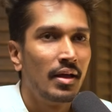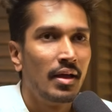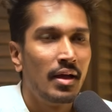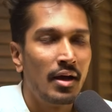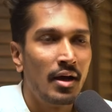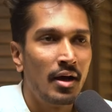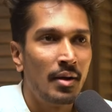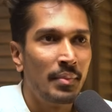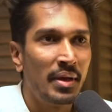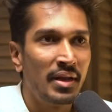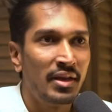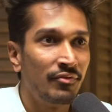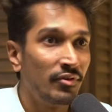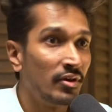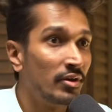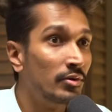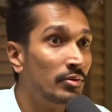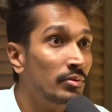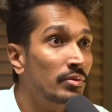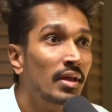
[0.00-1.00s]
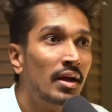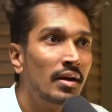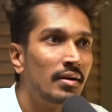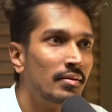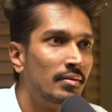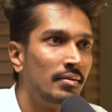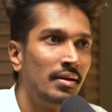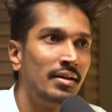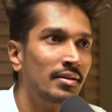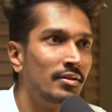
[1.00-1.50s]
And if you can do
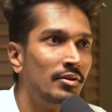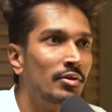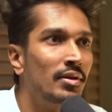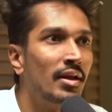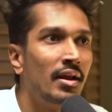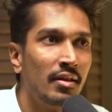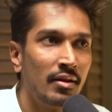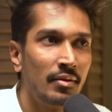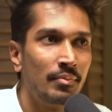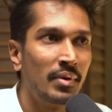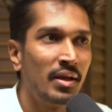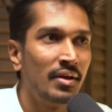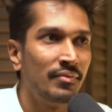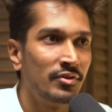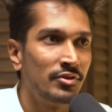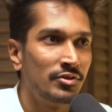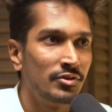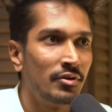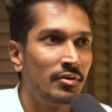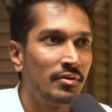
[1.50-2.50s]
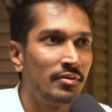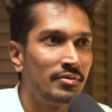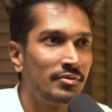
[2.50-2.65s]
that, like, you'll get a reply for sure.